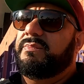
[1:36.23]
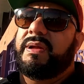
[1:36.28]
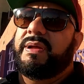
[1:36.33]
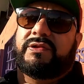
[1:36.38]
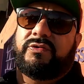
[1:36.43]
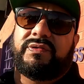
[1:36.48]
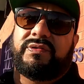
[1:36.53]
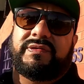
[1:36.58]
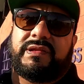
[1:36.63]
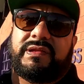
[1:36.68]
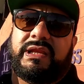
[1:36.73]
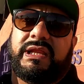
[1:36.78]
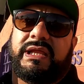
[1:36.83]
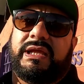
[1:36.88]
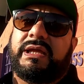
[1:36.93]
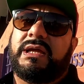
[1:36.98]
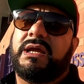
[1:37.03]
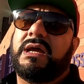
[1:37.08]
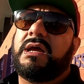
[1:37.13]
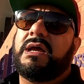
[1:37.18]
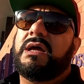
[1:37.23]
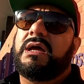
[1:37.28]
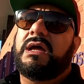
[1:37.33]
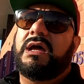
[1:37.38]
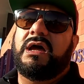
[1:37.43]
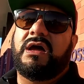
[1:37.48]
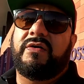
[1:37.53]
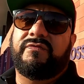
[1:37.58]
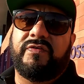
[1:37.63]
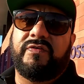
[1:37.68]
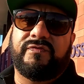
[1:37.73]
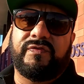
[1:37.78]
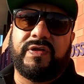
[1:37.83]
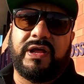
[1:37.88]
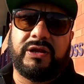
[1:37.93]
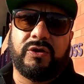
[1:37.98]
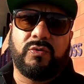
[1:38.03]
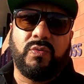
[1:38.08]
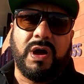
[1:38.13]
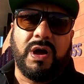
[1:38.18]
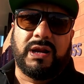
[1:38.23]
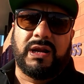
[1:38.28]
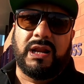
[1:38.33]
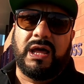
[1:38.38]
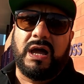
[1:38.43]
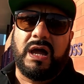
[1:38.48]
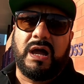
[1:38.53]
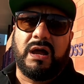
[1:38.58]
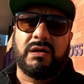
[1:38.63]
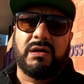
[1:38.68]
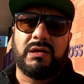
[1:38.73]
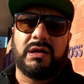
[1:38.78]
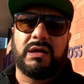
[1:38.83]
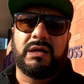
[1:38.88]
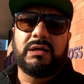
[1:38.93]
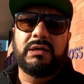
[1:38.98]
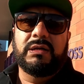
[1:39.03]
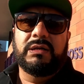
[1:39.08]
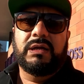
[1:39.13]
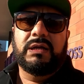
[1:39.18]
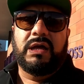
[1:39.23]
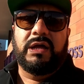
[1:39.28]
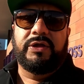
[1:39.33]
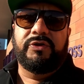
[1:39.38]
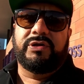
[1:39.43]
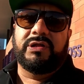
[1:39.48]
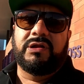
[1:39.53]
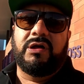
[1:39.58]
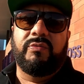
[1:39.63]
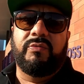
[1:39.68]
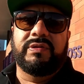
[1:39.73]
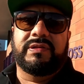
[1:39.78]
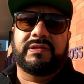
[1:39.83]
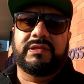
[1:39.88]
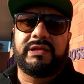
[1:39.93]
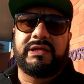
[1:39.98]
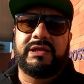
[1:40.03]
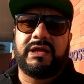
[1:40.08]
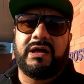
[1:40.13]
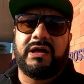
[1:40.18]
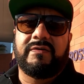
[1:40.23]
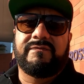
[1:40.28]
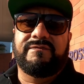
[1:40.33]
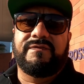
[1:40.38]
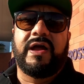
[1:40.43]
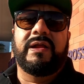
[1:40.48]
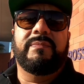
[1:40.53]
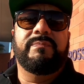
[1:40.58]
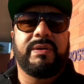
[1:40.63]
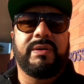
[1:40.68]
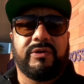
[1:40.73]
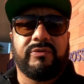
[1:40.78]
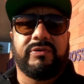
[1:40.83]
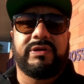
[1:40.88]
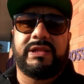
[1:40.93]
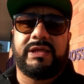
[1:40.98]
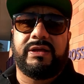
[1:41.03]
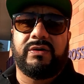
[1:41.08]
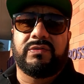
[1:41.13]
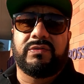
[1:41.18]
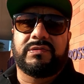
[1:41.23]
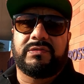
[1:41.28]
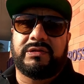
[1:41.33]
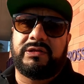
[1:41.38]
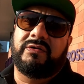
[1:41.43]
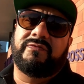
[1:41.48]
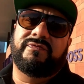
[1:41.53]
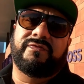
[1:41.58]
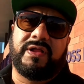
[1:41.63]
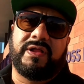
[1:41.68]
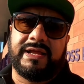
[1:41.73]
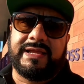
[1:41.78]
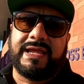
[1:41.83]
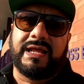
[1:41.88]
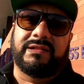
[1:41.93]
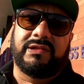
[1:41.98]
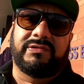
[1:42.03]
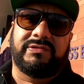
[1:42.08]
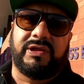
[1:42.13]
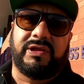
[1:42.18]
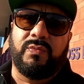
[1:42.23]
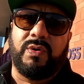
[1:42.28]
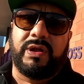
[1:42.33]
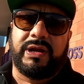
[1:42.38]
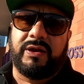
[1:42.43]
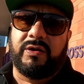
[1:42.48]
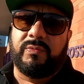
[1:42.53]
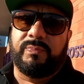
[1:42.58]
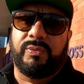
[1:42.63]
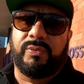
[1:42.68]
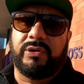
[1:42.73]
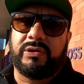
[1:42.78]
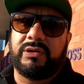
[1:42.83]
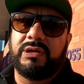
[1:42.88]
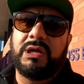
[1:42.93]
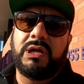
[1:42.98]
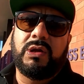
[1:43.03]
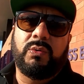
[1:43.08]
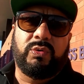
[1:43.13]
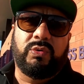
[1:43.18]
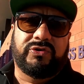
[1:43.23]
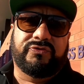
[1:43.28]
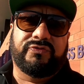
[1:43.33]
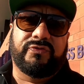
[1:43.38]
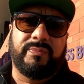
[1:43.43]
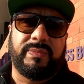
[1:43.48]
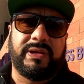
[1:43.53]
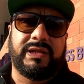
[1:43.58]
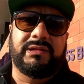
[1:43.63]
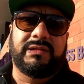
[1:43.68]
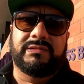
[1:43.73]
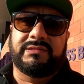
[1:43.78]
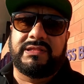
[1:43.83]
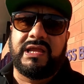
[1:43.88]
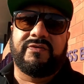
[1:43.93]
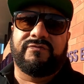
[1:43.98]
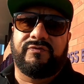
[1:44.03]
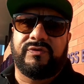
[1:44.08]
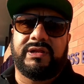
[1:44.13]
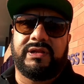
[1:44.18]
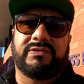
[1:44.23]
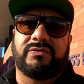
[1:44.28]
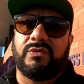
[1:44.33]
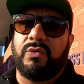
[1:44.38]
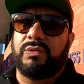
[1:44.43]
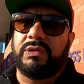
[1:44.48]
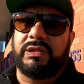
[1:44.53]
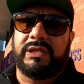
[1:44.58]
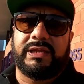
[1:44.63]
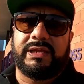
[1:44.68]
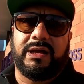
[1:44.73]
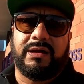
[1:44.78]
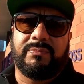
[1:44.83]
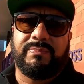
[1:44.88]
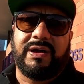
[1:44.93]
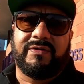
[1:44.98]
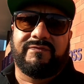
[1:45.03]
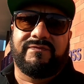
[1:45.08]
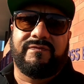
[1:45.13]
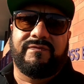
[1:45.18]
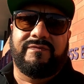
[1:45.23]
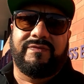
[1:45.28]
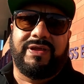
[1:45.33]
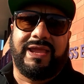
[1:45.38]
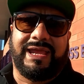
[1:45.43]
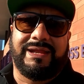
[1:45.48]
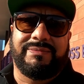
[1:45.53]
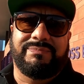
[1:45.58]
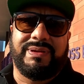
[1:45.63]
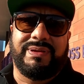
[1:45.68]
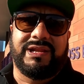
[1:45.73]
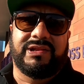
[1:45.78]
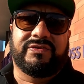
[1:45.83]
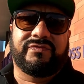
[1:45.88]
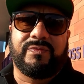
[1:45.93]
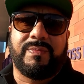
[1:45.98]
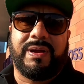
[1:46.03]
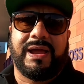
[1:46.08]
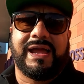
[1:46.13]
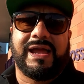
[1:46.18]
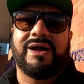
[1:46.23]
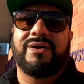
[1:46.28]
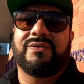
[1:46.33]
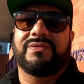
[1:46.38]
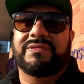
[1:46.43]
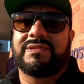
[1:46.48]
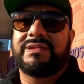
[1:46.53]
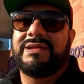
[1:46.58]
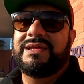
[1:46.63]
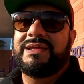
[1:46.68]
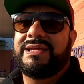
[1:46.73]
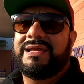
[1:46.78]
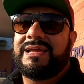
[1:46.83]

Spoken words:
Mexico City, if you're flying to Guadalajara, you can obviously find better deals, flying out of the Tijuana airport, which for me, thankfully, it's only about 8 minutes from my house.